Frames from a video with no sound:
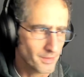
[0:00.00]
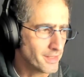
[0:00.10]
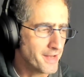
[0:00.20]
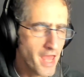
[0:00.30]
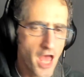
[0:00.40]

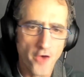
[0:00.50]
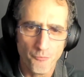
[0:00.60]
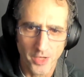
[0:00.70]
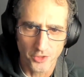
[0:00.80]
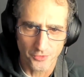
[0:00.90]
and F
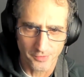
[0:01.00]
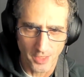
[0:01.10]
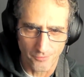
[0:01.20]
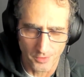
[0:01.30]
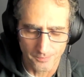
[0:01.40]
major 7.
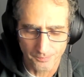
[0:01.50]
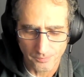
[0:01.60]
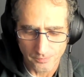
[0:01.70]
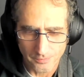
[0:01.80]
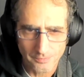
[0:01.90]

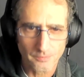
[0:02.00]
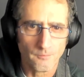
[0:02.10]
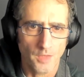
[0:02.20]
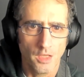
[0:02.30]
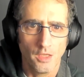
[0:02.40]

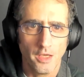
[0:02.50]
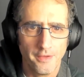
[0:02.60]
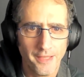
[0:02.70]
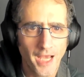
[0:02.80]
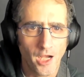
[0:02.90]

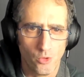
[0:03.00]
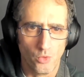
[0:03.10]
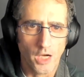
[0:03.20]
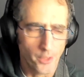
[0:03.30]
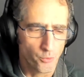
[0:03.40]
And now
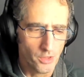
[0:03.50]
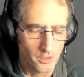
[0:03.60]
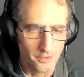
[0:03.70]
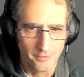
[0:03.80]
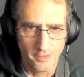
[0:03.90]
I
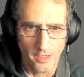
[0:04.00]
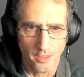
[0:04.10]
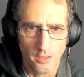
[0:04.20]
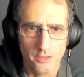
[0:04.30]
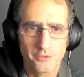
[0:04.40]
will
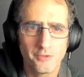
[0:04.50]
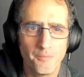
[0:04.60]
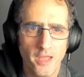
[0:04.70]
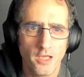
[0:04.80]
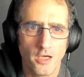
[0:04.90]
dare to
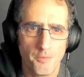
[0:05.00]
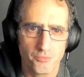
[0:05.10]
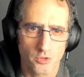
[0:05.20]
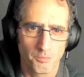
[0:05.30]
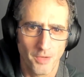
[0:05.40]
make up
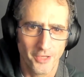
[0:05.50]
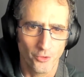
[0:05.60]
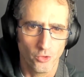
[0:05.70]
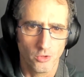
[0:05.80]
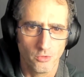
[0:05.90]
my
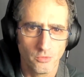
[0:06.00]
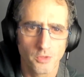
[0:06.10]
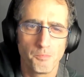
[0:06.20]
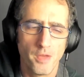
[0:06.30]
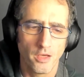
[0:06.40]
own
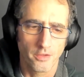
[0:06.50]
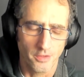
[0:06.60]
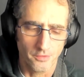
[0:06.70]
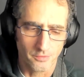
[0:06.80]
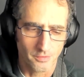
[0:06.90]

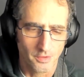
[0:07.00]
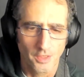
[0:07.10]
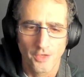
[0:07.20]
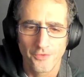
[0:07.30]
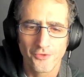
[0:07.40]
melodies.
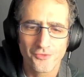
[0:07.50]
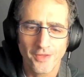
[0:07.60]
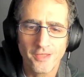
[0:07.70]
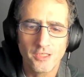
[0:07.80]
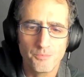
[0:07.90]
There's
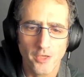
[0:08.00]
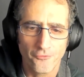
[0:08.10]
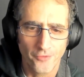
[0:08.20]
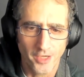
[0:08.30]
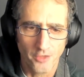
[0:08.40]
nothing to be
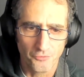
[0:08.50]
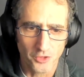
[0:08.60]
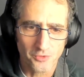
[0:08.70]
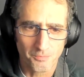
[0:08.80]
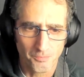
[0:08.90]
afraid of.
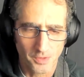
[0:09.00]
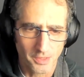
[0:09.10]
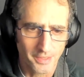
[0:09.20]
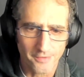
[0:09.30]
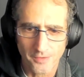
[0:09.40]
Just
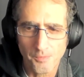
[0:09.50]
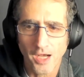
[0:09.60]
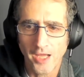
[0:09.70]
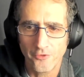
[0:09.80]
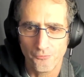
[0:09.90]
get some
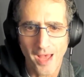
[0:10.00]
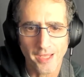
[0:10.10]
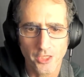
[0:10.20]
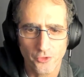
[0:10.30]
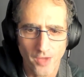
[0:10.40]
kind of
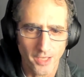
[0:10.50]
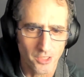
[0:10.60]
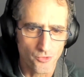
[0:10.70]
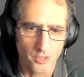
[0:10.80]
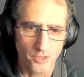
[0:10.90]
backing track.
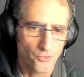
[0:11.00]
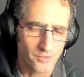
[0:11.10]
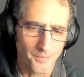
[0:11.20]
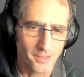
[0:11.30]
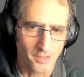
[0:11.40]
You can use
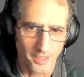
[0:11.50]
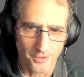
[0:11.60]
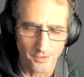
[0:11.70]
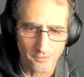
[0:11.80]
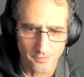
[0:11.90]
something like
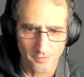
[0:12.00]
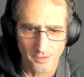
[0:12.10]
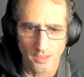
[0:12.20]
this